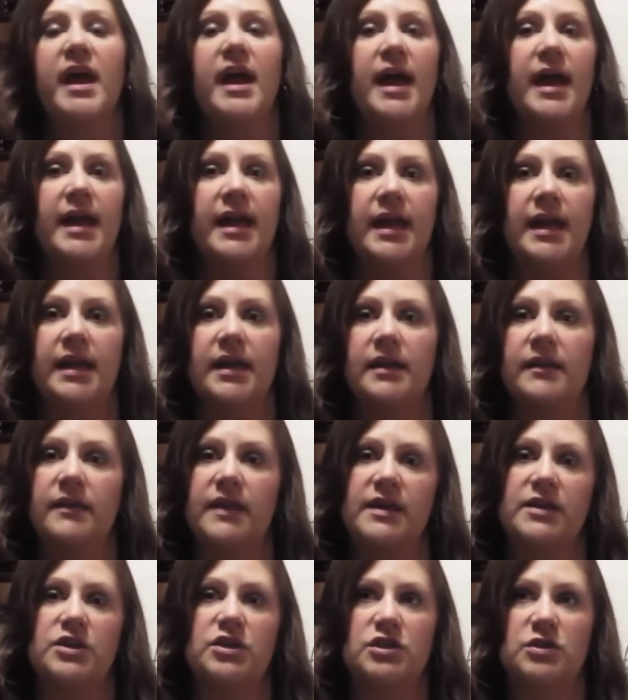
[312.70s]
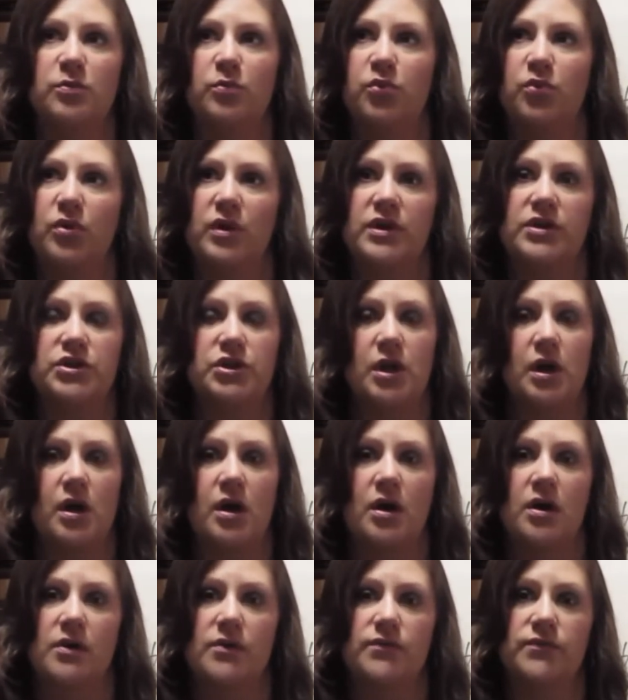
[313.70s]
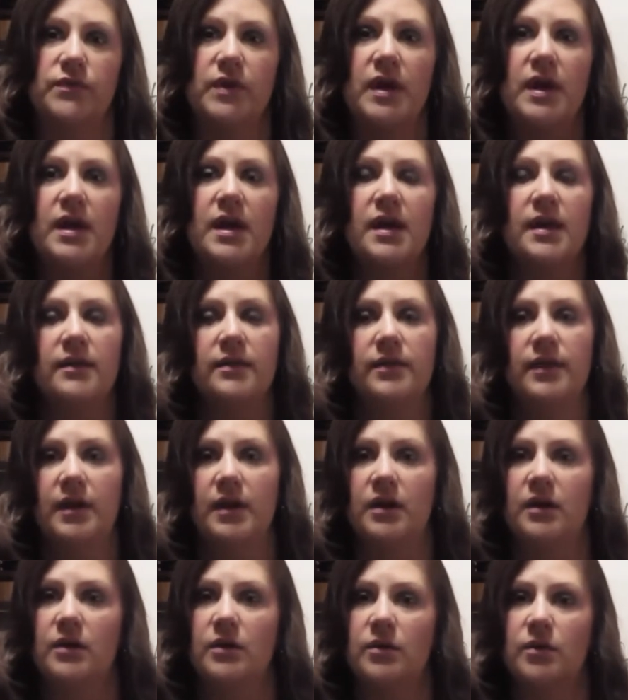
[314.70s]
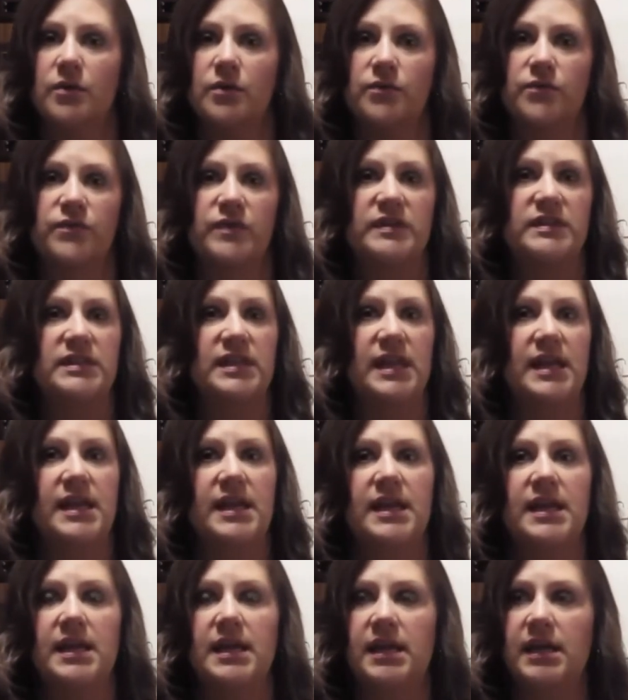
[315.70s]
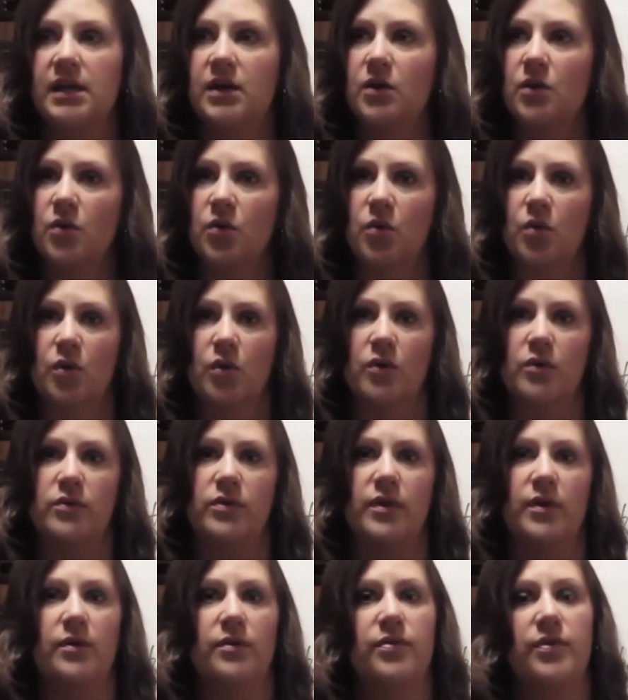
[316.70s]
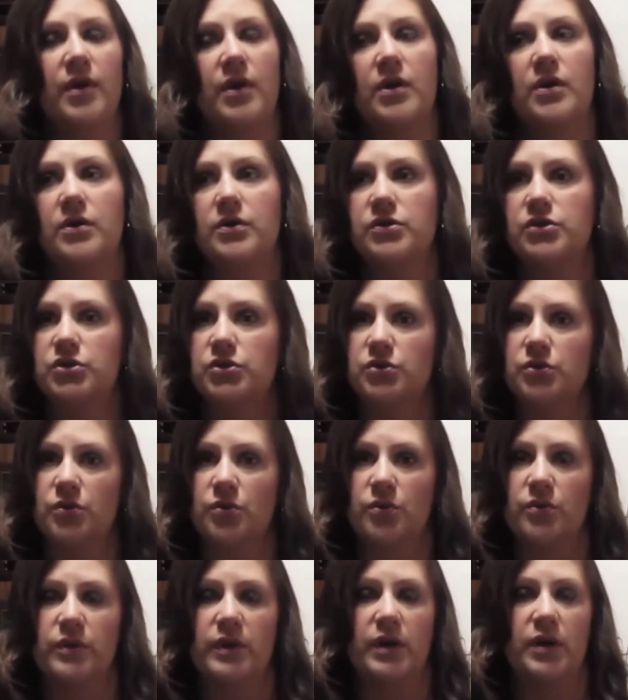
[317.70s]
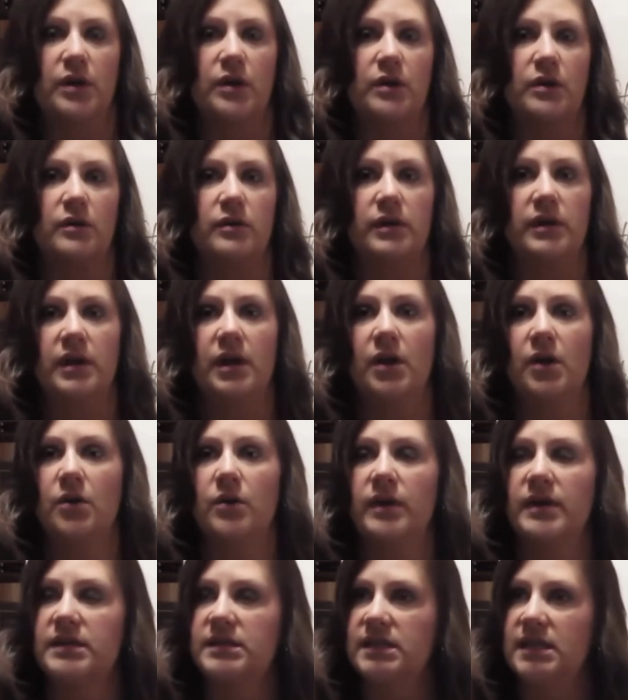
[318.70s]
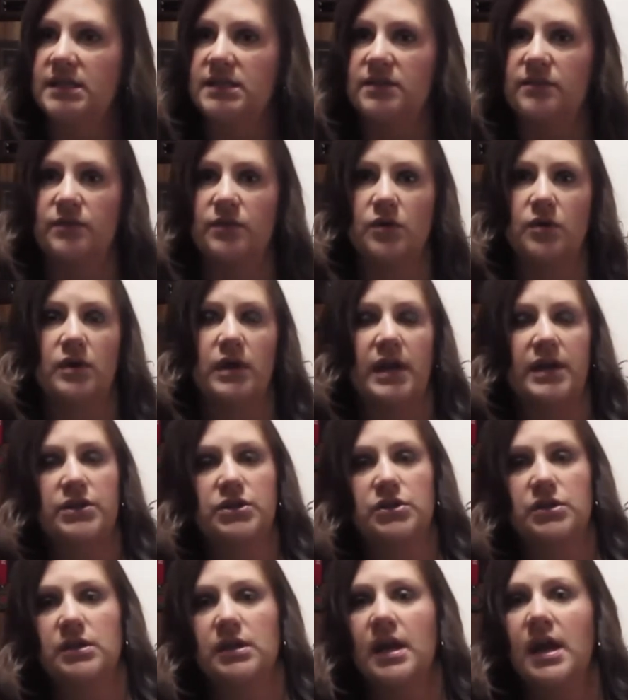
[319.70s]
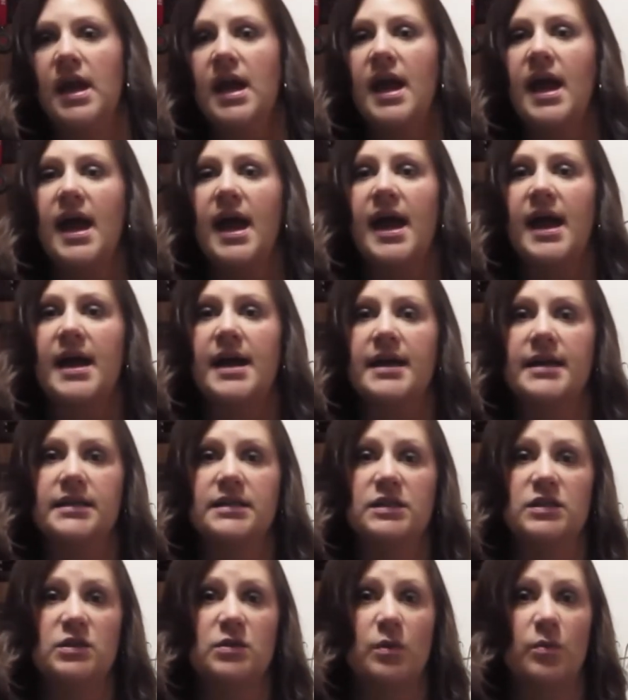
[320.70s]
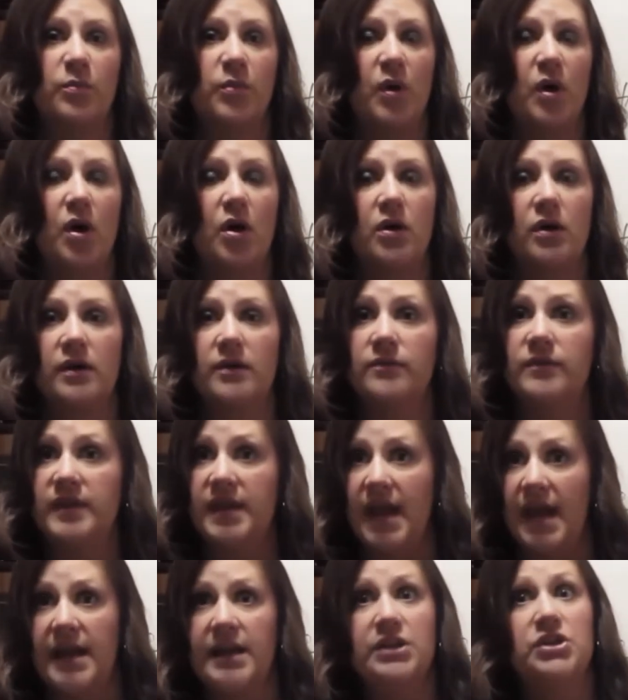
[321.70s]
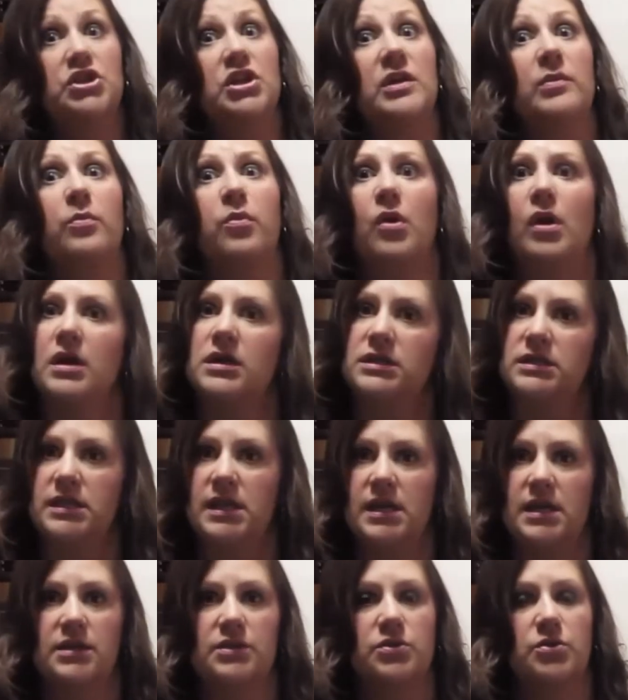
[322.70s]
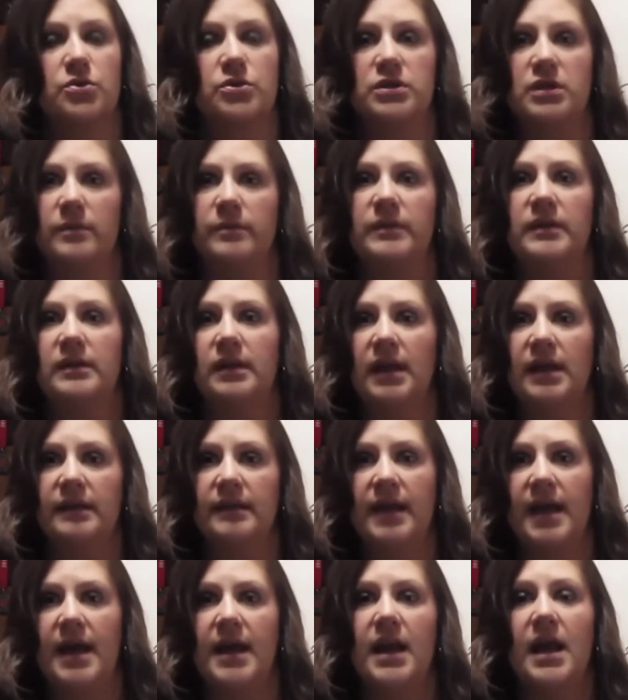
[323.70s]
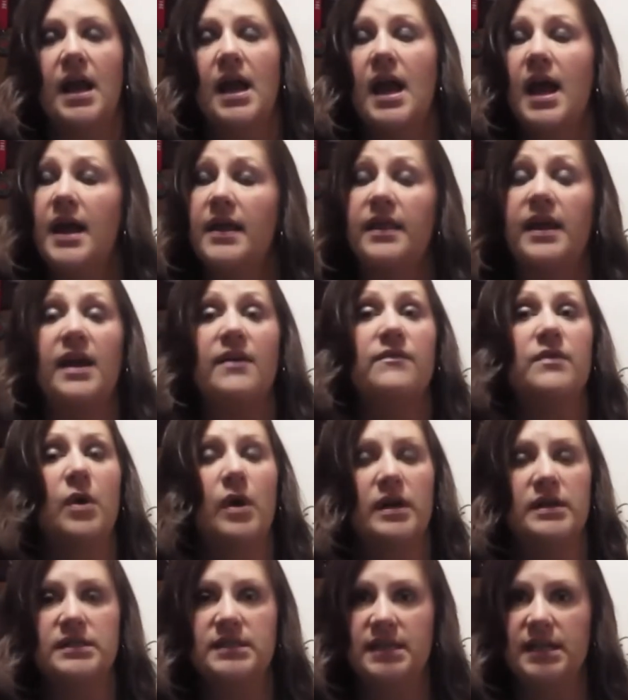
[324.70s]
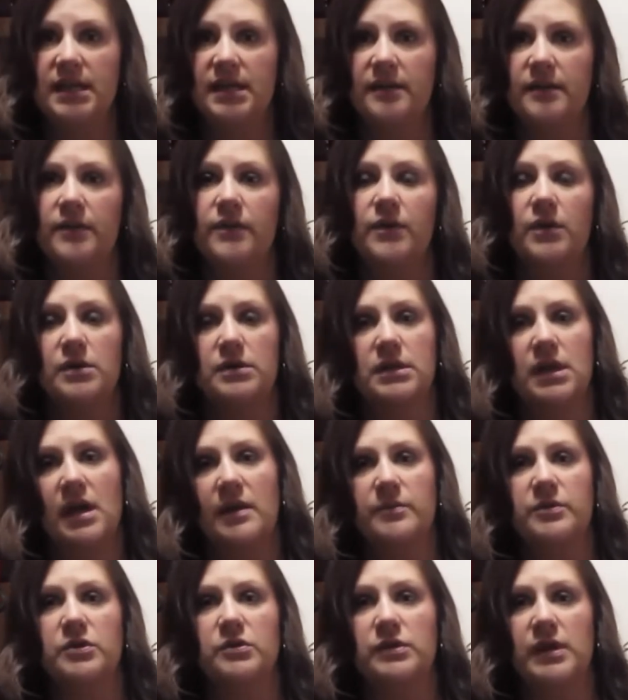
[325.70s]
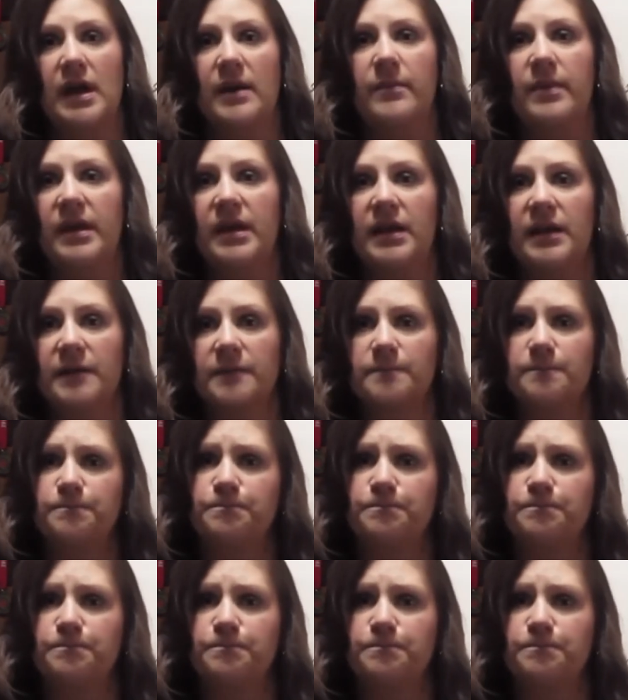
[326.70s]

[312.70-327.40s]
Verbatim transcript: And they just brush off their fatigue or their thirst or their, you know, excessive urination as part of the aging process or something like that. They have no idea that they're a type 2 diabetic.